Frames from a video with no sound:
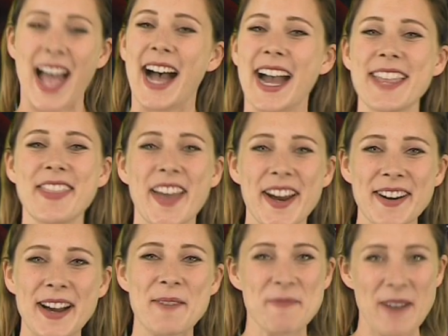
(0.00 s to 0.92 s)
Hi
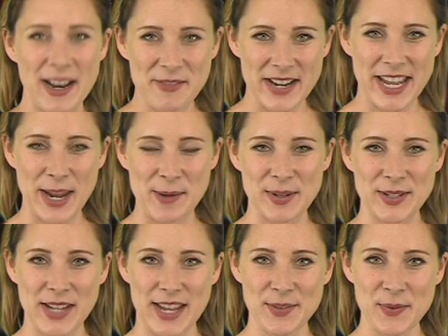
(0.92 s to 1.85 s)
there, I'm Valerie here with
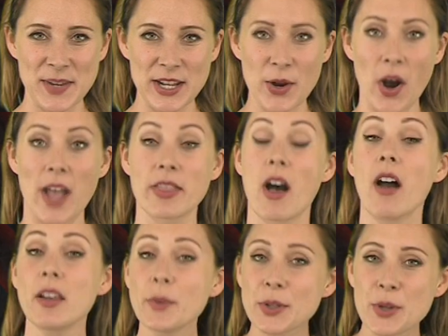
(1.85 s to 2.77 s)
today's video and
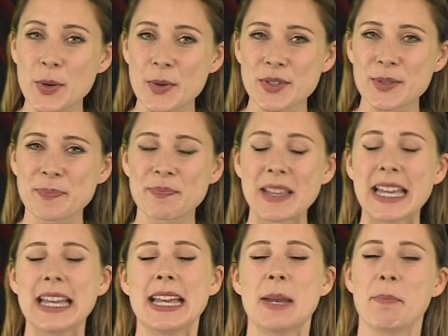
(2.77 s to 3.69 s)
Hollywood news.
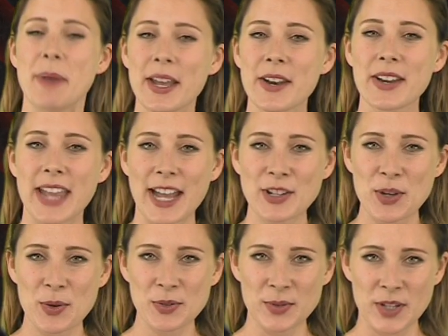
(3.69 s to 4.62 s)
Better get
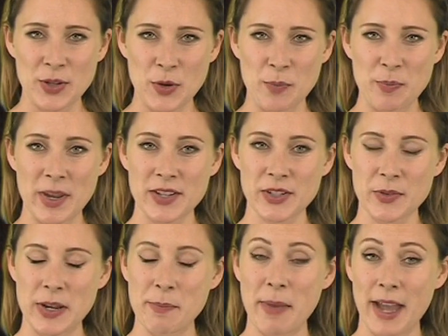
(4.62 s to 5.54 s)
used to the new big
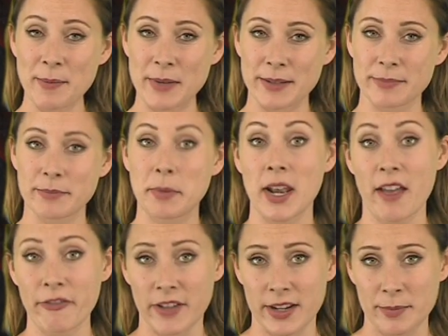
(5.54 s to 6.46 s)
screen Batman, Ben
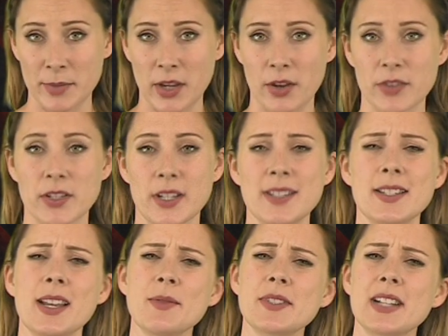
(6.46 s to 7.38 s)
Affleck, because it
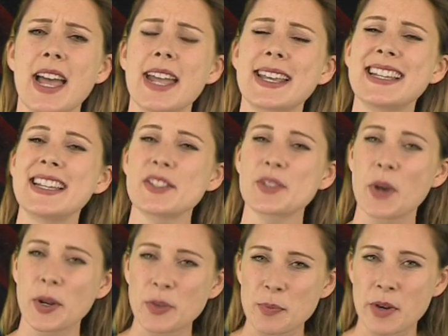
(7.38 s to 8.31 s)
sounds like he's
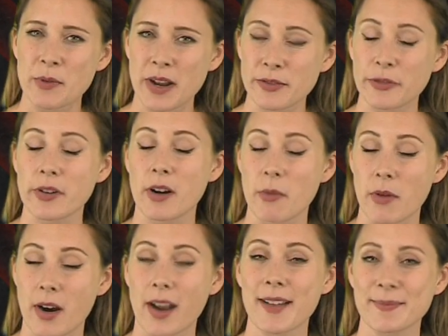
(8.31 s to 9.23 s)
going to be around for a
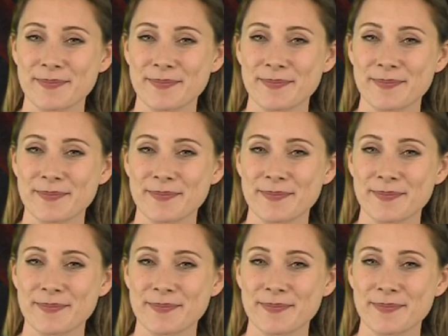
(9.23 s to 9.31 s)
while.